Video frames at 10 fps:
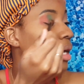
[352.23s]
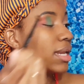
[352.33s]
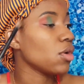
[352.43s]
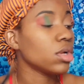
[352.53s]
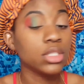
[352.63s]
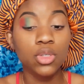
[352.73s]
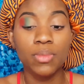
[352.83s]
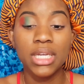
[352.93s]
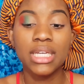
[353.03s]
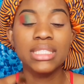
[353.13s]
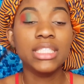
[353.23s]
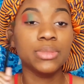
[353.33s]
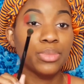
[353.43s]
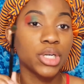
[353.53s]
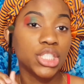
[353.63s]
And also, because this
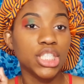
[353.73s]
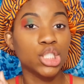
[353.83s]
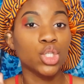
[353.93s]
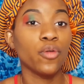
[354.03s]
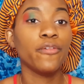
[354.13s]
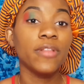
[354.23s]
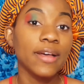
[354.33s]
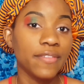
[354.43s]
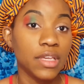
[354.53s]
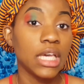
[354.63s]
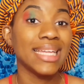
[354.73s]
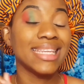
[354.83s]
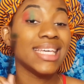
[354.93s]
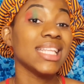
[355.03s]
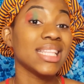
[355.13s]
brush is so fluffy,
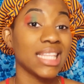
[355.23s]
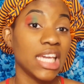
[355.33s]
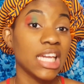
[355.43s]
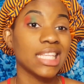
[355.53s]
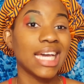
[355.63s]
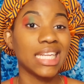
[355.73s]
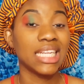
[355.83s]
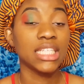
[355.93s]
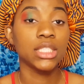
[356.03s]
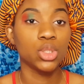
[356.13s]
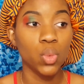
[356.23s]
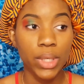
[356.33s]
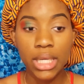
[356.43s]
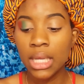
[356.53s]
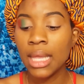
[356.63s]
another thing that it is
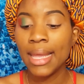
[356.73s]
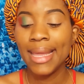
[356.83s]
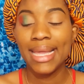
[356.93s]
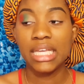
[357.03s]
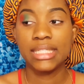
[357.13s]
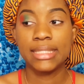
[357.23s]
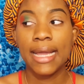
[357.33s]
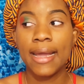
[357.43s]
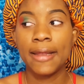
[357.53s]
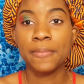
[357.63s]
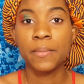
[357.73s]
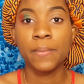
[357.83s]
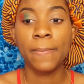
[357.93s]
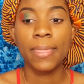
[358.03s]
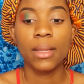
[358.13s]
doing is that
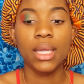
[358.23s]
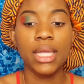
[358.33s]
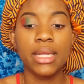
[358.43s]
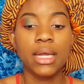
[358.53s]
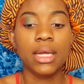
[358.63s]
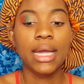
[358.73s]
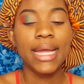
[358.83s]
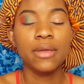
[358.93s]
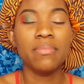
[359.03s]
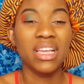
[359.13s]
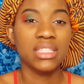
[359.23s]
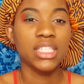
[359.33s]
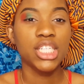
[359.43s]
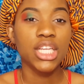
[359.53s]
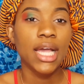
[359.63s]
it kind of makes the
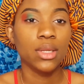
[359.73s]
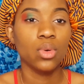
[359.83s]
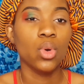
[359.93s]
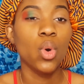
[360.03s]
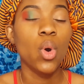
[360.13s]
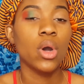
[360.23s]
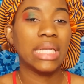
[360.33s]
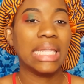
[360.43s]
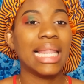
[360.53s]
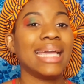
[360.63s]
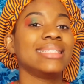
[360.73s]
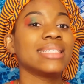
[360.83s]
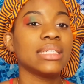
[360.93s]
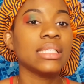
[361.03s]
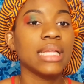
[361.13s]
shadow go on
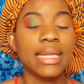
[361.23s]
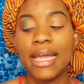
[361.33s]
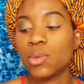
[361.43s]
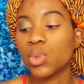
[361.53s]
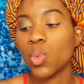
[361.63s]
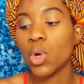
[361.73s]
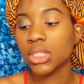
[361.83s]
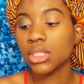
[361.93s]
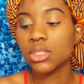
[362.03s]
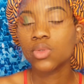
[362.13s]
lighter than I would want it